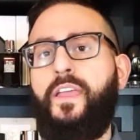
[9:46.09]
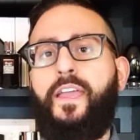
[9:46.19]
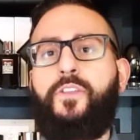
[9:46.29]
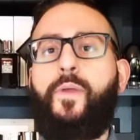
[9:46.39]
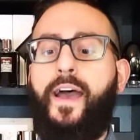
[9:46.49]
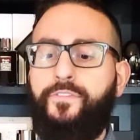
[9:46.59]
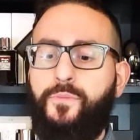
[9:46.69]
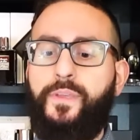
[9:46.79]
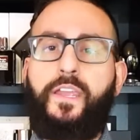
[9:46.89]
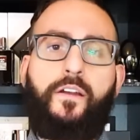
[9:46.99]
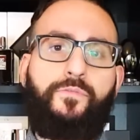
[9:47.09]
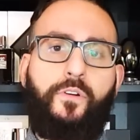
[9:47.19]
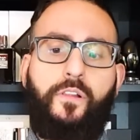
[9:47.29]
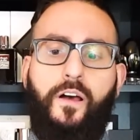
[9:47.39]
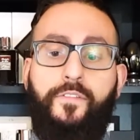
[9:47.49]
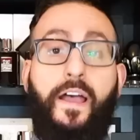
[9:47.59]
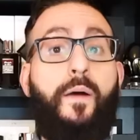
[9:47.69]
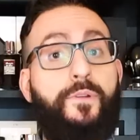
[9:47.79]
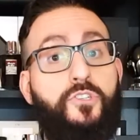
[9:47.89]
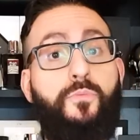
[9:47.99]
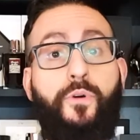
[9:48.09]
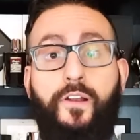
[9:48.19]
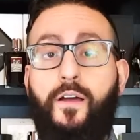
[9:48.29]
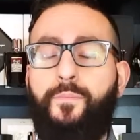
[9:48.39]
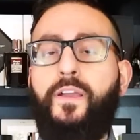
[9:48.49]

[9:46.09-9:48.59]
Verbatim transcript: and you have to be careful of how much you put on,